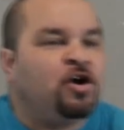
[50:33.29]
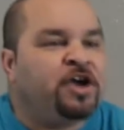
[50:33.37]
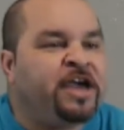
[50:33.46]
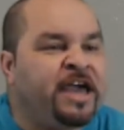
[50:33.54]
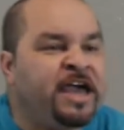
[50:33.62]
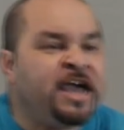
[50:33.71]

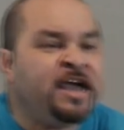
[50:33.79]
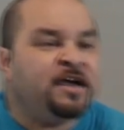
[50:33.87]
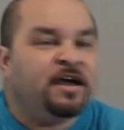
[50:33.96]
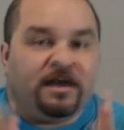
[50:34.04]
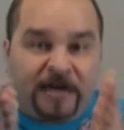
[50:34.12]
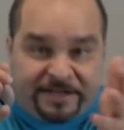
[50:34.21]

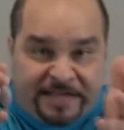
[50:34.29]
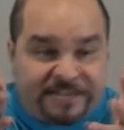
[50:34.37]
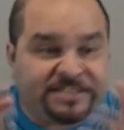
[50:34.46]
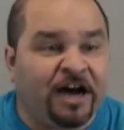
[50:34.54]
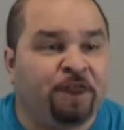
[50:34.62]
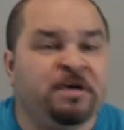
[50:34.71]
he, like they
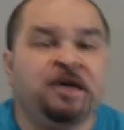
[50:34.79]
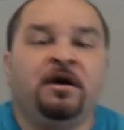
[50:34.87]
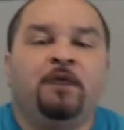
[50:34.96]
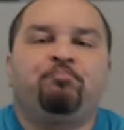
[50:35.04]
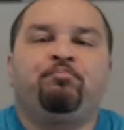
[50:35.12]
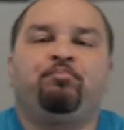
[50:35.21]
tell
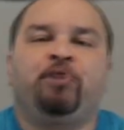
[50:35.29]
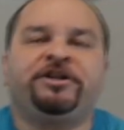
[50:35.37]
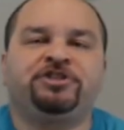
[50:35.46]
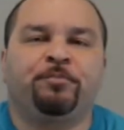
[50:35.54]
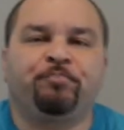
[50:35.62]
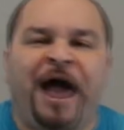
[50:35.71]
me,
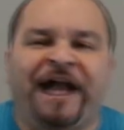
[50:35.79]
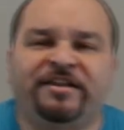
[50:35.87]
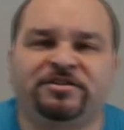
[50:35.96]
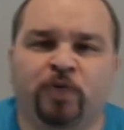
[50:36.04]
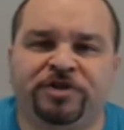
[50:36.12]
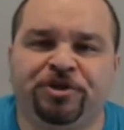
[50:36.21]
preacher,
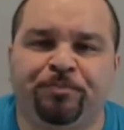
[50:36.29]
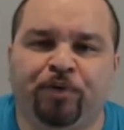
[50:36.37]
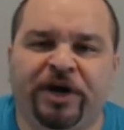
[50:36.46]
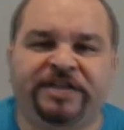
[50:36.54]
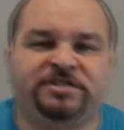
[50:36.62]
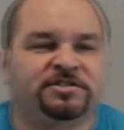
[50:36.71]
practice what you
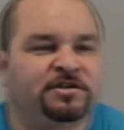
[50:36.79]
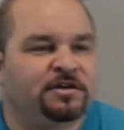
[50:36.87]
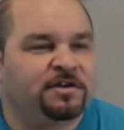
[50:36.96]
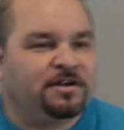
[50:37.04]
preach.